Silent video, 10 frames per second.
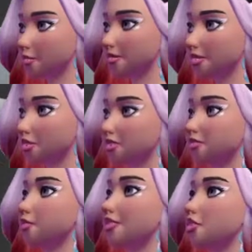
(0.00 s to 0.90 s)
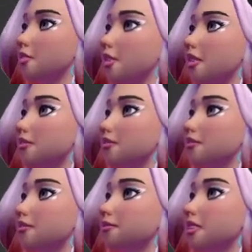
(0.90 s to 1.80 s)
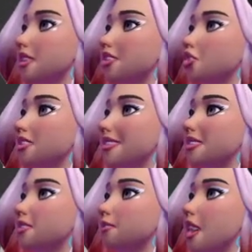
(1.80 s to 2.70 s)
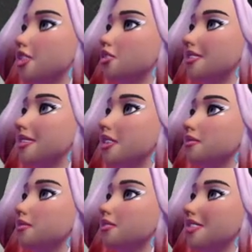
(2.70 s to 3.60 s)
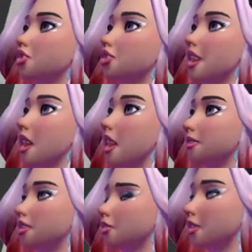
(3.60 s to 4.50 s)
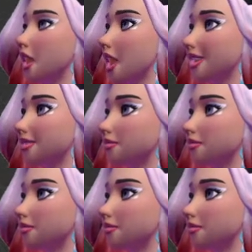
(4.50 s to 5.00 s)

I just kicked right somewhere. Miss, I need to apply the scale. So let's see what happens when I